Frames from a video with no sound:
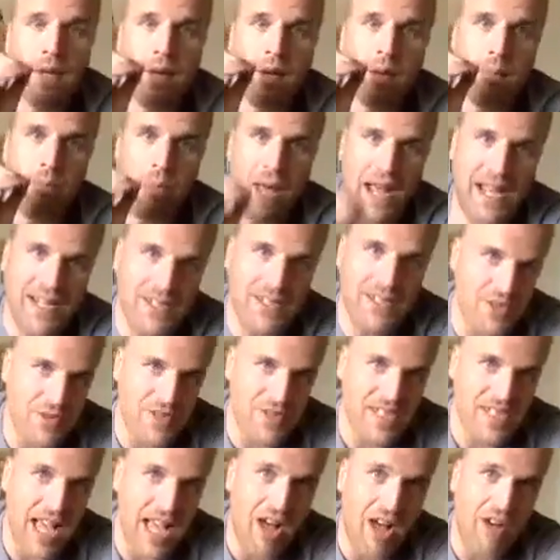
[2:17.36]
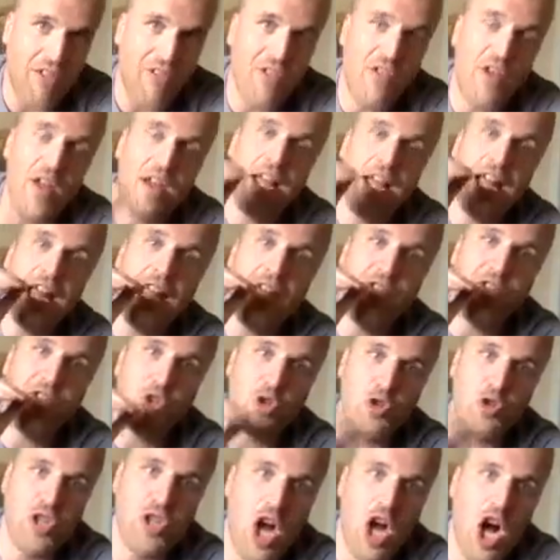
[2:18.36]
pace yourself. If
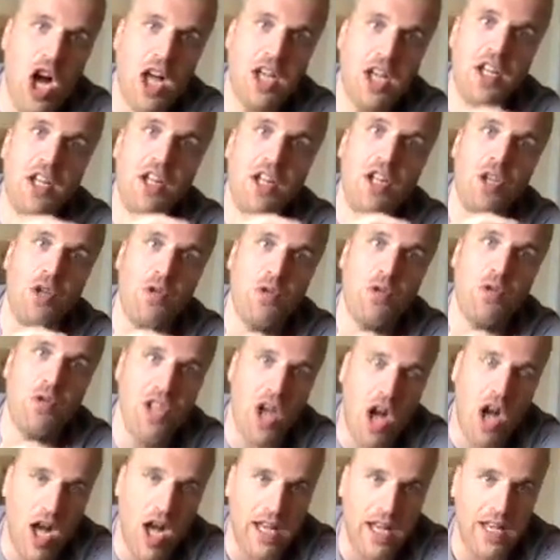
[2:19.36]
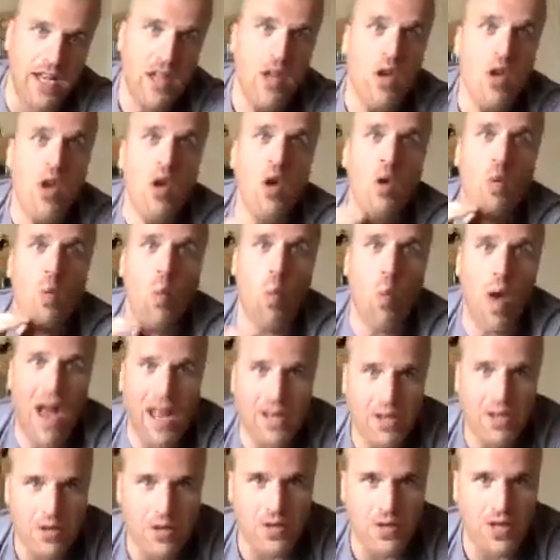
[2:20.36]
you're done, you're done.
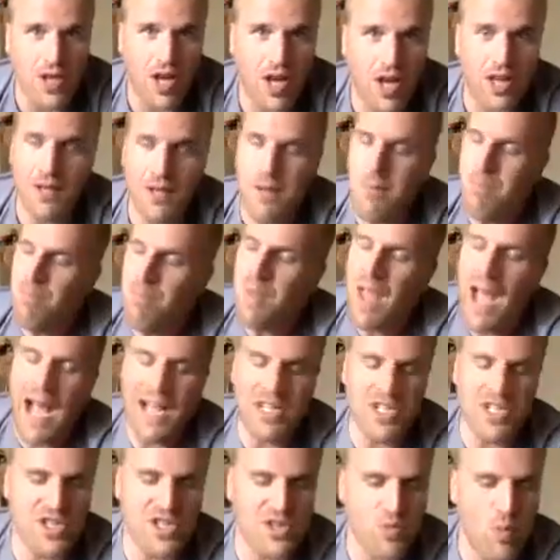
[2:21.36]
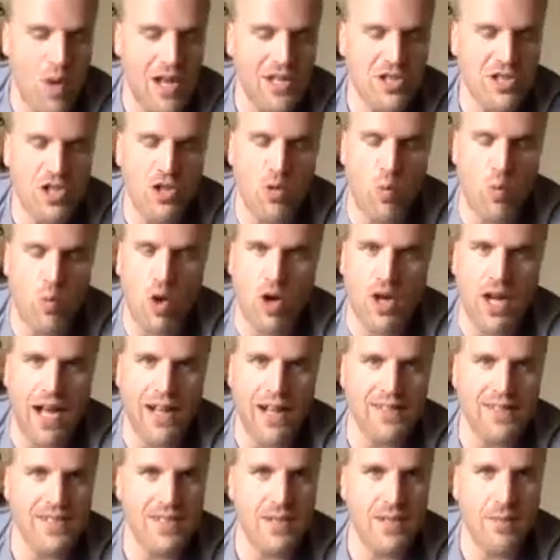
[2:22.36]
When you're done, I just want you to work
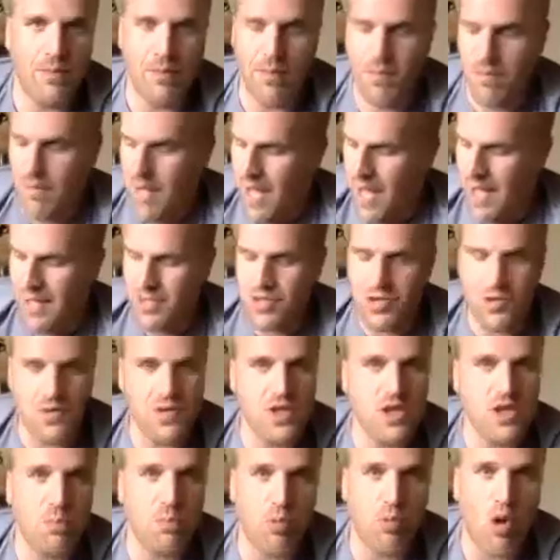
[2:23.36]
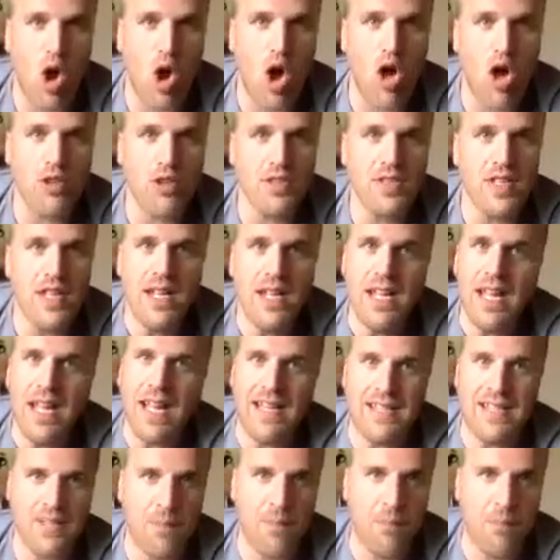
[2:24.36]
on some extra sprawls and some